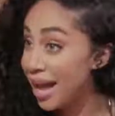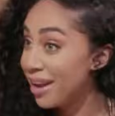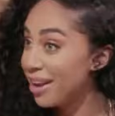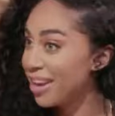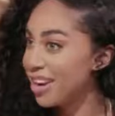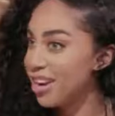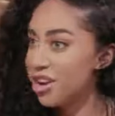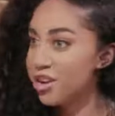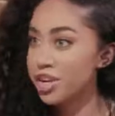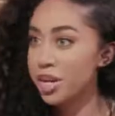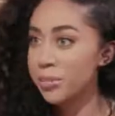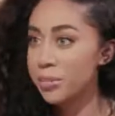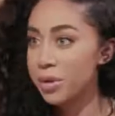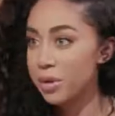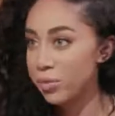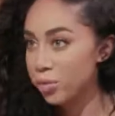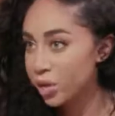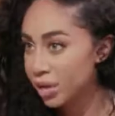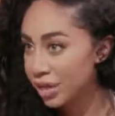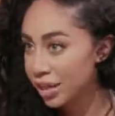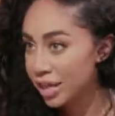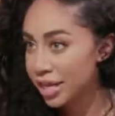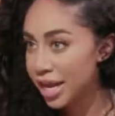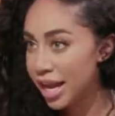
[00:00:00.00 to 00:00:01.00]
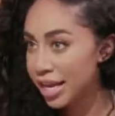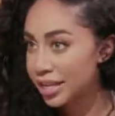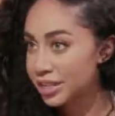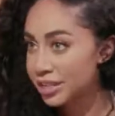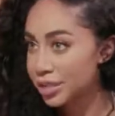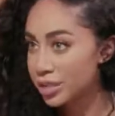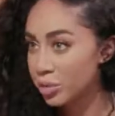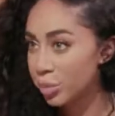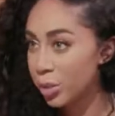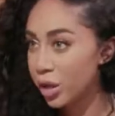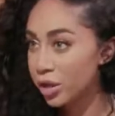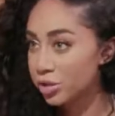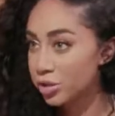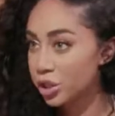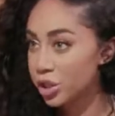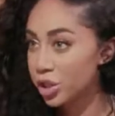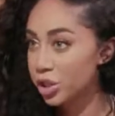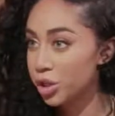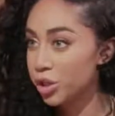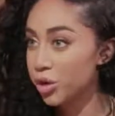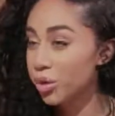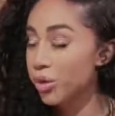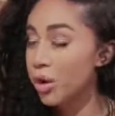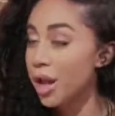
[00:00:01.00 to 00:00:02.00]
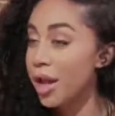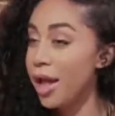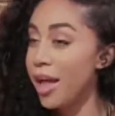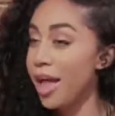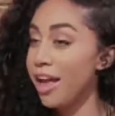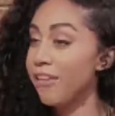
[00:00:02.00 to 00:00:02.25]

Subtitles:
that area can be really nice as well too.